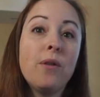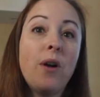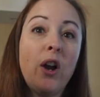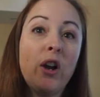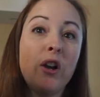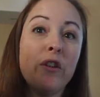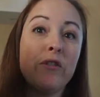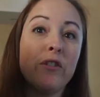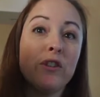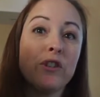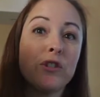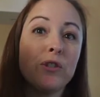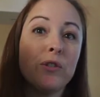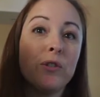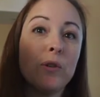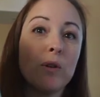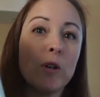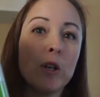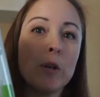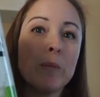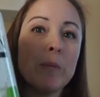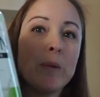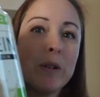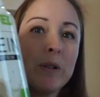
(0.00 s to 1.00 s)
artificial
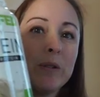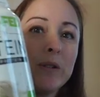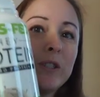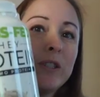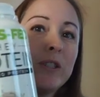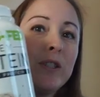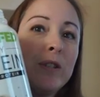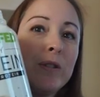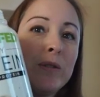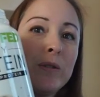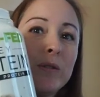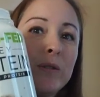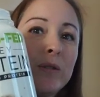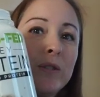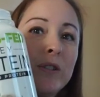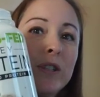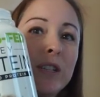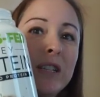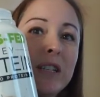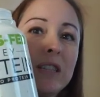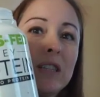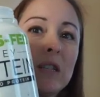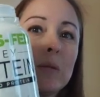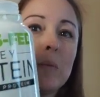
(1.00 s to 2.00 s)
hormones used in the